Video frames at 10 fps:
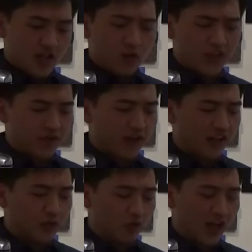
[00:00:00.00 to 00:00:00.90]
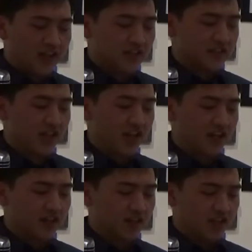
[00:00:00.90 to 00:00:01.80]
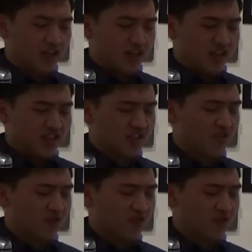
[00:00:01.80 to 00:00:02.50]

When he finally raised his head, his